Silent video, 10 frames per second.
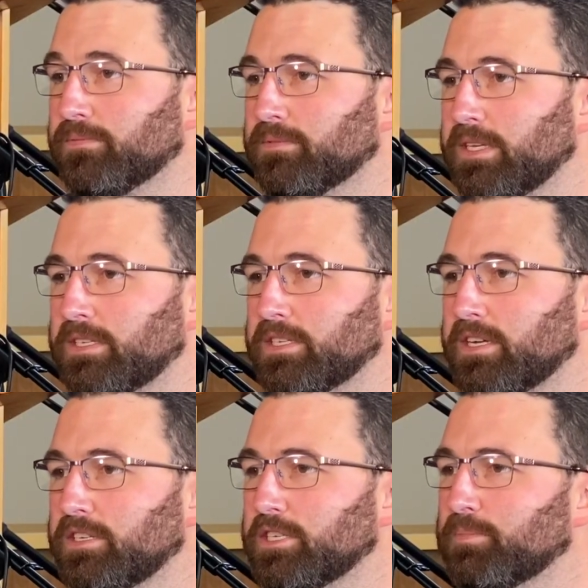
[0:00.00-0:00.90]
It's
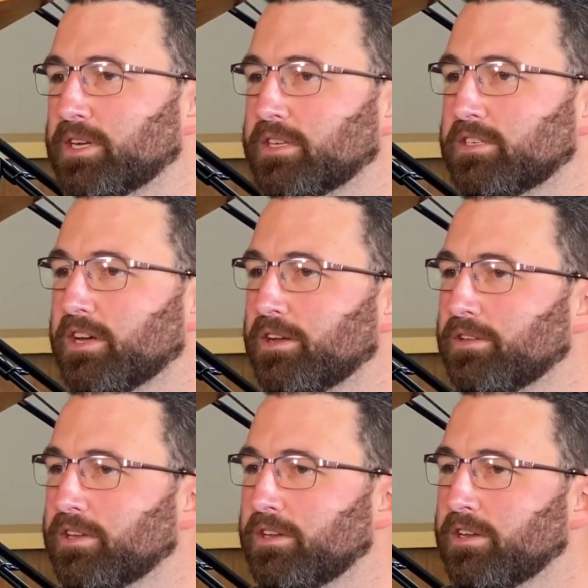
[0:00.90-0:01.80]
just because
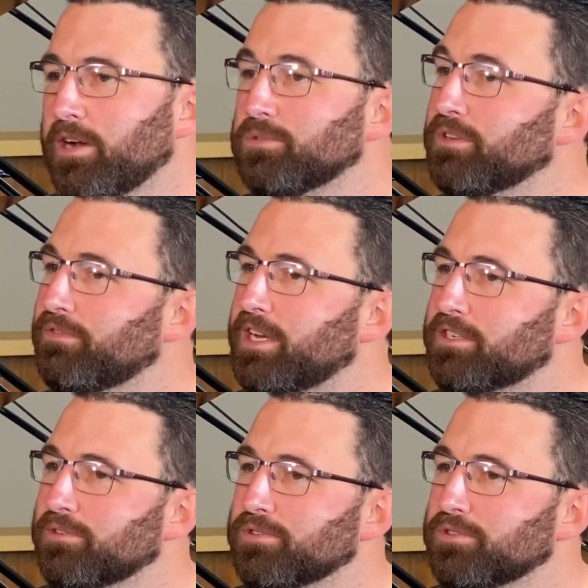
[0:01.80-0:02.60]
the housing fiasco